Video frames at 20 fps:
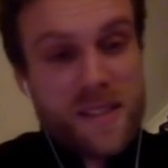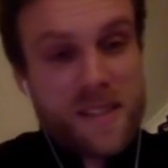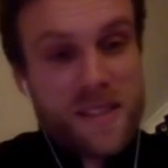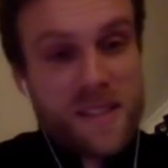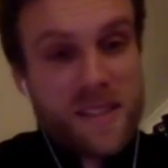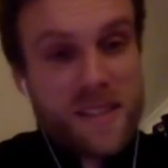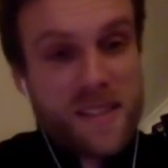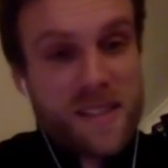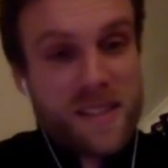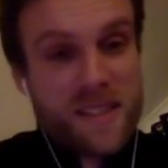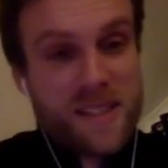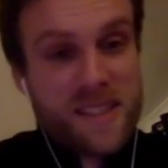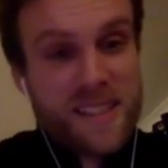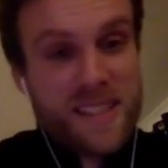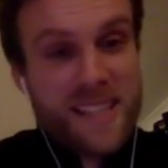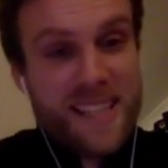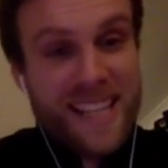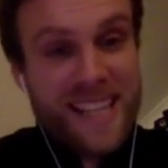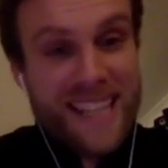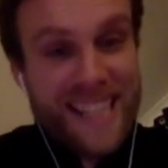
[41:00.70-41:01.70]

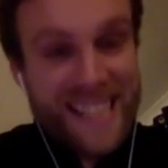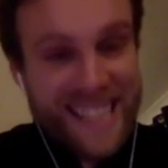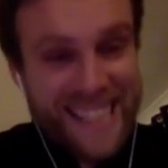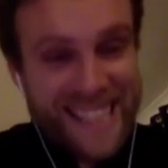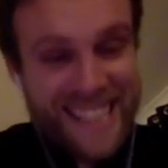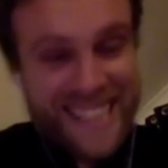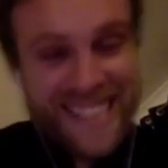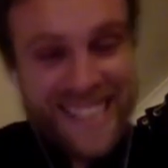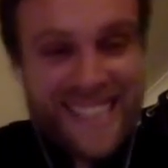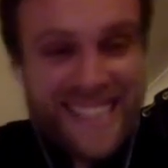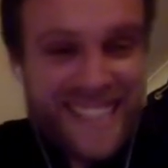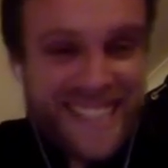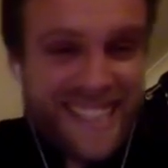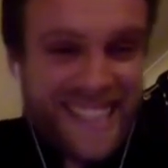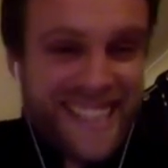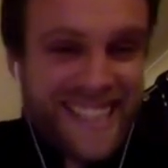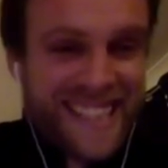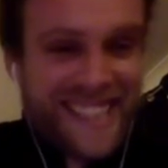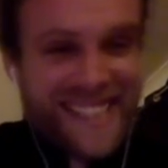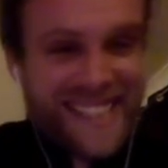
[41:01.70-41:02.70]

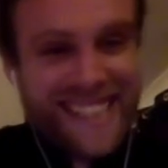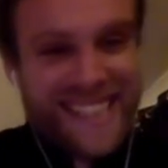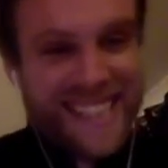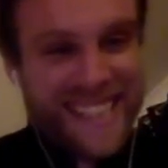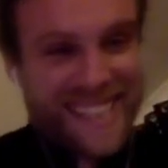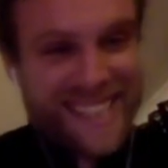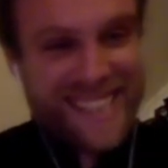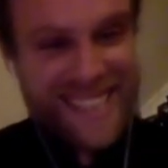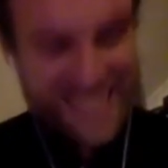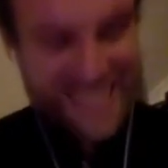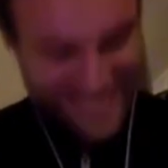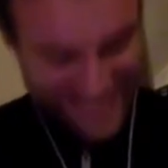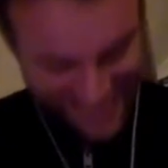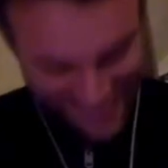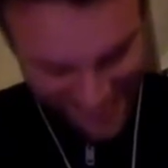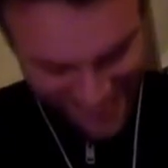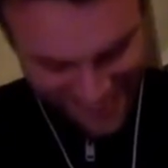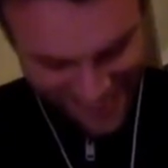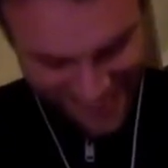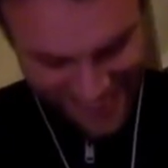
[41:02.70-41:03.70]

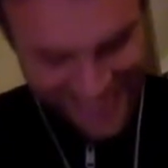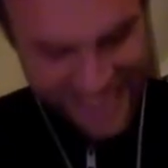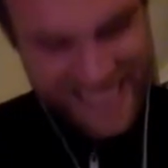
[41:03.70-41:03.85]
The person shown says nothing.